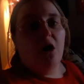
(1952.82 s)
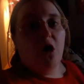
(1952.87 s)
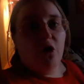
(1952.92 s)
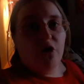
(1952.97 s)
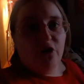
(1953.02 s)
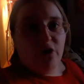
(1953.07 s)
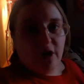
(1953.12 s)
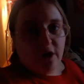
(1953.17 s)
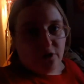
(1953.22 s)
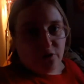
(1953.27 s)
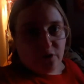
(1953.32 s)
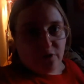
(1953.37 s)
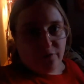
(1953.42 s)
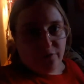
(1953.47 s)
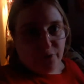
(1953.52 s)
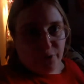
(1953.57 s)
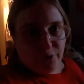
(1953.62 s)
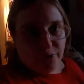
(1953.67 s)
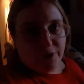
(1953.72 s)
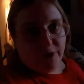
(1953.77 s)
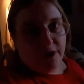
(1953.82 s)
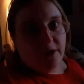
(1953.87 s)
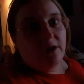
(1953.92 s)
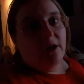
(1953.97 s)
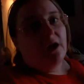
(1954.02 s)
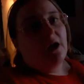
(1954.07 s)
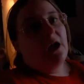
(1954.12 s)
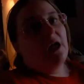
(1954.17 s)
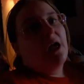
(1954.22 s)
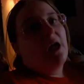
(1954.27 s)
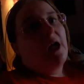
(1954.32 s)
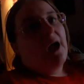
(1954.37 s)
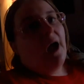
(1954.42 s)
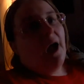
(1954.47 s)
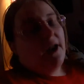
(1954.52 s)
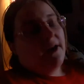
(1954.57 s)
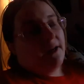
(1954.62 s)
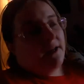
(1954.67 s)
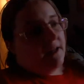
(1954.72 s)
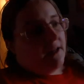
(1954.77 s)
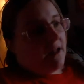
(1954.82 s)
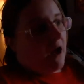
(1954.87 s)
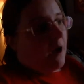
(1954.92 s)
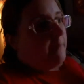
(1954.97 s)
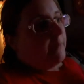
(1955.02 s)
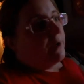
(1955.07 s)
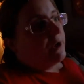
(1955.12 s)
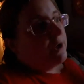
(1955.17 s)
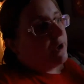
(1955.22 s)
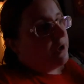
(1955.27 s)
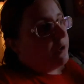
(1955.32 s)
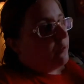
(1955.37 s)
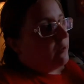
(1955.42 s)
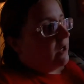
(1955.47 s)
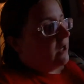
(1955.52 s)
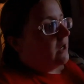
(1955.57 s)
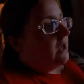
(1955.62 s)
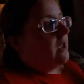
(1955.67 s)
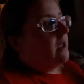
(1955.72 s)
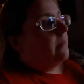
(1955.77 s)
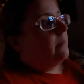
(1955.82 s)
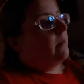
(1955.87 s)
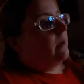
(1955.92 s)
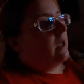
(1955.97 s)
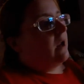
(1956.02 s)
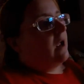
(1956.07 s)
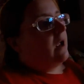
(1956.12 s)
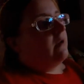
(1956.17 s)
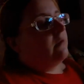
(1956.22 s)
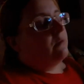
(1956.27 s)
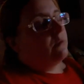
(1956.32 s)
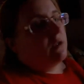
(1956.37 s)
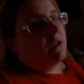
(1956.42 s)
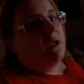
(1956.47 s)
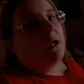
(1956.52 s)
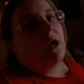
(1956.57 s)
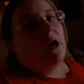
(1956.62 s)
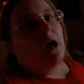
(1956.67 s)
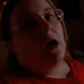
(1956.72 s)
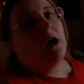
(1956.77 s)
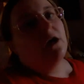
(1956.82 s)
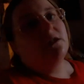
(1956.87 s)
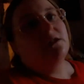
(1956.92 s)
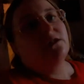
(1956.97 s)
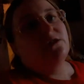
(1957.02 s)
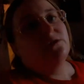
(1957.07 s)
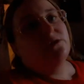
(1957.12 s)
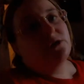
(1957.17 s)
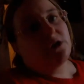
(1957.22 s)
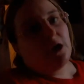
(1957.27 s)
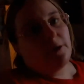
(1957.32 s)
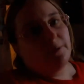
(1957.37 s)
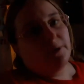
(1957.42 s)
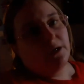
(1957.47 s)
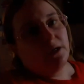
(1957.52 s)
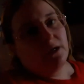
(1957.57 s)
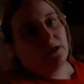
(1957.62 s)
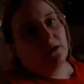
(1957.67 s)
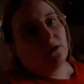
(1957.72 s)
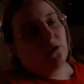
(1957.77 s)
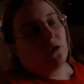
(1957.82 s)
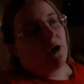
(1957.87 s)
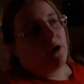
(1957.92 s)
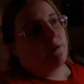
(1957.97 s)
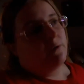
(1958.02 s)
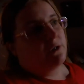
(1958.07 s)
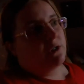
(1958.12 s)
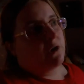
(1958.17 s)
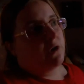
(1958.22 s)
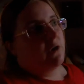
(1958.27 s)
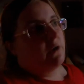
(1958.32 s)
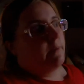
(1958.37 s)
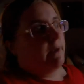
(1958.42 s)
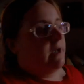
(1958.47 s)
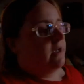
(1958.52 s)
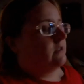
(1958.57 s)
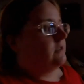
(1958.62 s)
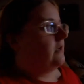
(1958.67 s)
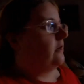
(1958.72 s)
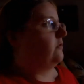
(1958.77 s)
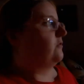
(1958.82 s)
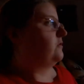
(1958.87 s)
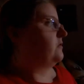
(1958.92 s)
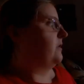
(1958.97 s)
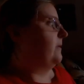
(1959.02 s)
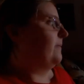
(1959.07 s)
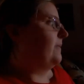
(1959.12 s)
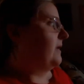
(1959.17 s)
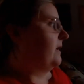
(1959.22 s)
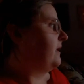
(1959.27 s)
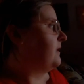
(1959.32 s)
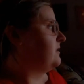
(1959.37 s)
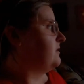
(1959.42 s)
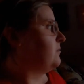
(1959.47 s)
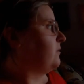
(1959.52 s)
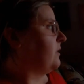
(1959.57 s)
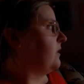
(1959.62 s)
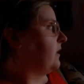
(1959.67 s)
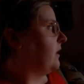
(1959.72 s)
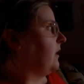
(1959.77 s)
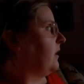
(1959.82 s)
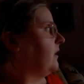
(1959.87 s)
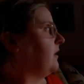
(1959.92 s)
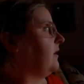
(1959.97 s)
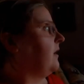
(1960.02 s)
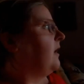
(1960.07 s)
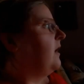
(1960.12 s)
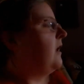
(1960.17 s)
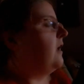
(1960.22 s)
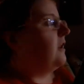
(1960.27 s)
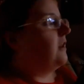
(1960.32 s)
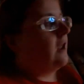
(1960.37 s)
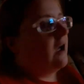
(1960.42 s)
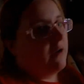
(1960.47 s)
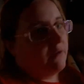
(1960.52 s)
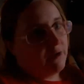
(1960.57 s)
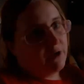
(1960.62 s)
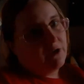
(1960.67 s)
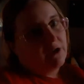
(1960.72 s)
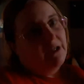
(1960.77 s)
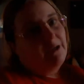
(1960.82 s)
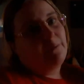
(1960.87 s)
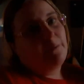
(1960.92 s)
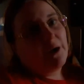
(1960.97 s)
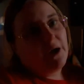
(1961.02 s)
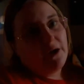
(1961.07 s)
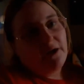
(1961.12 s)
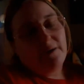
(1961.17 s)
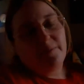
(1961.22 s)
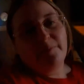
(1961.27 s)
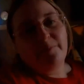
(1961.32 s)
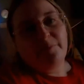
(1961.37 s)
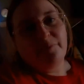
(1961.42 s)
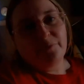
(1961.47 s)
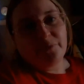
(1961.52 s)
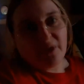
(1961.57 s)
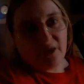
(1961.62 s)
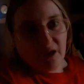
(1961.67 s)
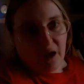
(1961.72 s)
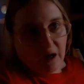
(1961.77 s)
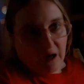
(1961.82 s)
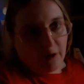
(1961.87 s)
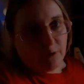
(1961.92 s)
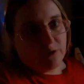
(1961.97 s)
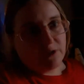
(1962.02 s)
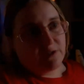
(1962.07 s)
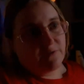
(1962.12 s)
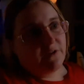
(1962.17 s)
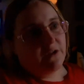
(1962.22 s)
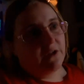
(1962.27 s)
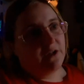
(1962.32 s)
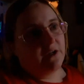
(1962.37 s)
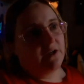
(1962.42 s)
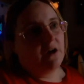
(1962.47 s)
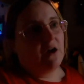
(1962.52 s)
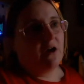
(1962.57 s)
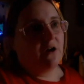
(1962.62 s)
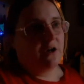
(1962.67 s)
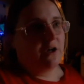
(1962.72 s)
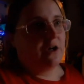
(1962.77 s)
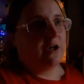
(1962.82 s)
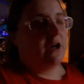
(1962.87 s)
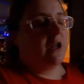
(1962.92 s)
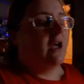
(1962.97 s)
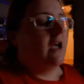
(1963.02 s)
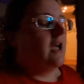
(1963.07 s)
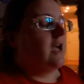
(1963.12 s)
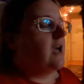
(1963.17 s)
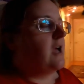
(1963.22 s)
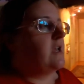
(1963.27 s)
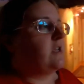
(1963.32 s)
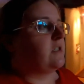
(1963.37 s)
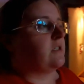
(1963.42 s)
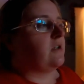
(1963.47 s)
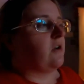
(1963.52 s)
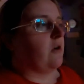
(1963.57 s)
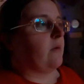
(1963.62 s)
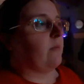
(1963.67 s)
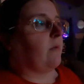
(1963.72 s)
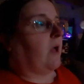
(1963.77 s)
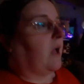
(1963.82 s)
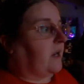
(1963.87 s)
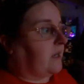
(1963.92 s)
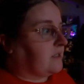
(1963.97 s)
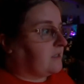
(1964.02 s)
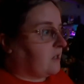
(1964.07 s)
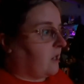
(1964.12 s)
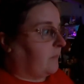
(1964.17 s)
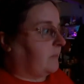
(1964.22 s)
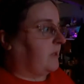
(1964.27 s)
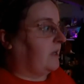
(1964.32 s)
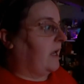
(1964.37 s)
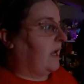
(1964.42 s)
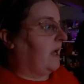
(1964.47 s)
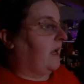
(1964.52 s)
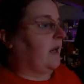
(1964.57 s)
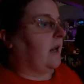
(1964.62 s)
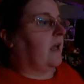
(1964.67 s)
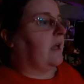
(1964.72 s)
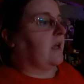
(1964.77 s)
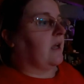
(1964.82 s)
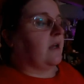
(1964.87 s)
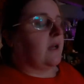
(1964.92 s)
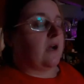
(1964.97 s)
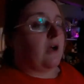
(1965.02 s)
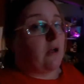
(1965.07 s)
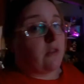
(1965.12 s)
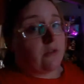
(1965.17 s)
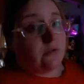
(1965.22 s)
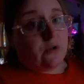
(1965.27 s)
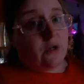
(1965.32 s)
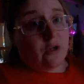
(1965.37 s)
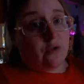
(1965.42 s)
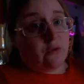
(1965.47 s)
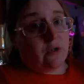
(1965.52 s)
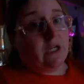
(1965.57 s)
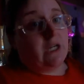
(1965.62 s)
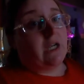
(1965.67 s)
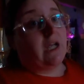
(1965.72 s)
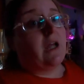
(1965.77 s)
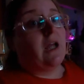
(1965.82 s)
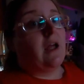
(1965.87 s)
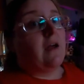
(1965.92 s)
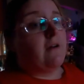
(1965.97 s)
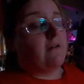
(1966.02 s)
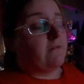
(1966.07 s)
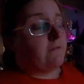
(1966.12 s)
got all the laundry folded. I did not put it away yet, but I really had to stop and eat or I was going to pass out or something. I swear to God. Not really, but I was feeling not good. So I'm glad I stopped and ate and I got the laundry